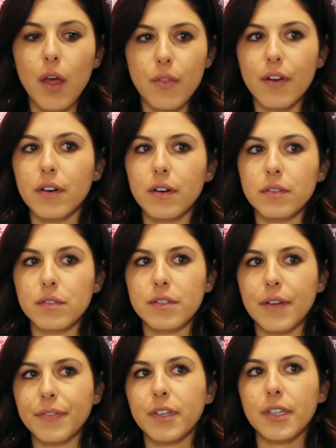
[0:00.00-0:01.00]
there's
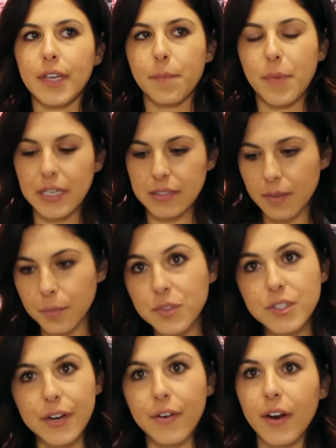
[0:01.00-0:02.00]
definitely been some
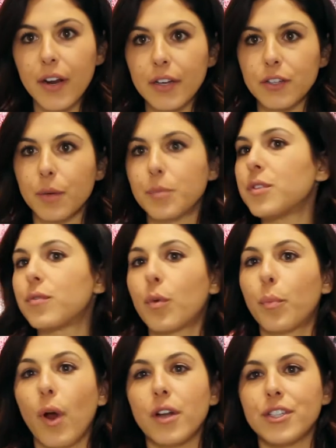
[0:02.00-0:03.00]
steering in terms of
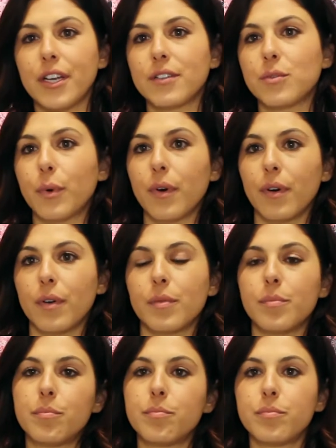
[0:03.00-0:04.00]
what projects
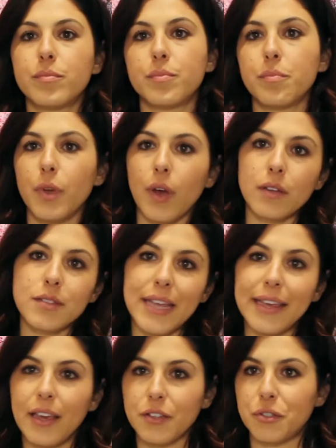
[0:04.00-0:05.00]
we're
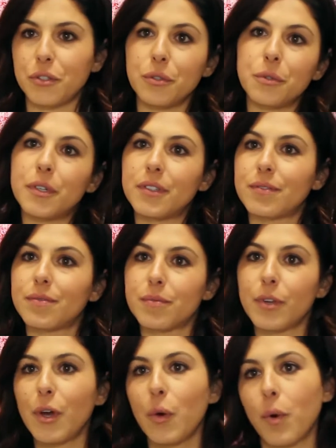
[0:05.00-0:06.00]
saying yes to and
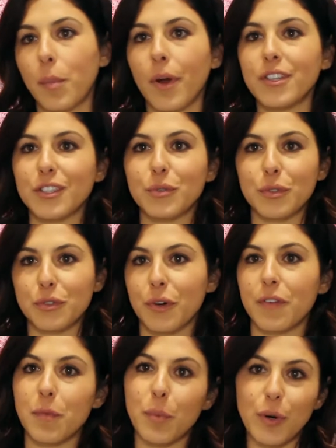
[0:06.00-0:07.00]
what projects we're sort
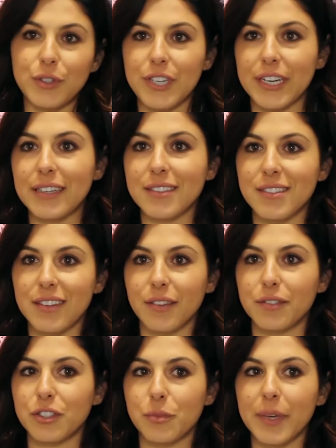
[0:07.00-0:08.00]
of approaching and
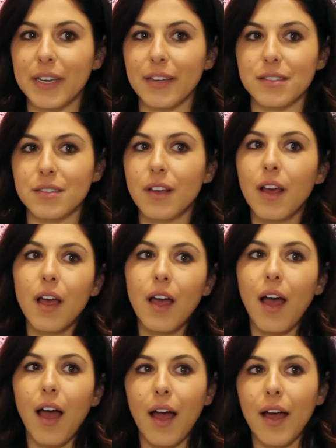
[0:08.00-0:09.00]
stuff, just because
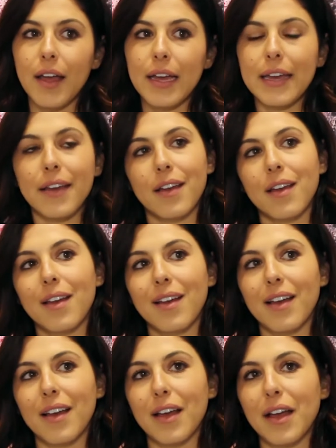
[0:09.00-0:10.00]
I
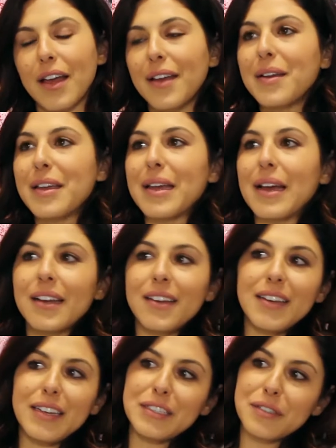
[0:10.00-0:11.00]

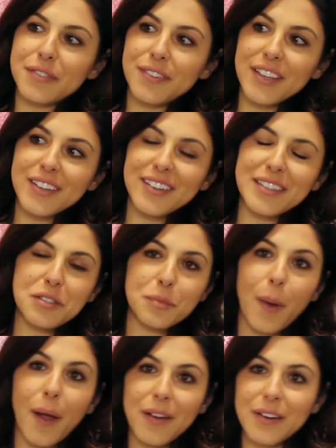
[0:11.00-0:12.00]
need to feel
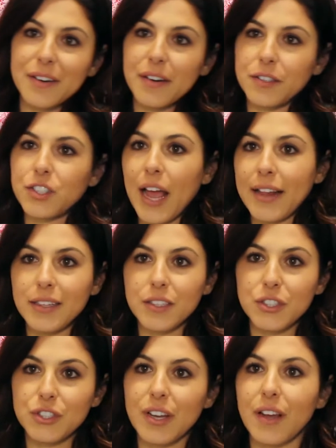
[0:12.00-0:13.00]
inspired and
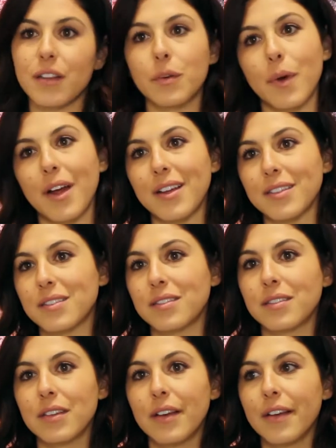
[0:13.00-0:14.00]
challenged.
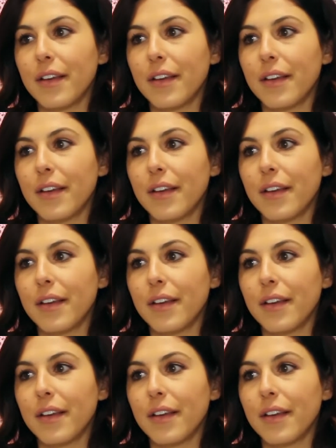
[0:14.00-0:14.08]
Otherwise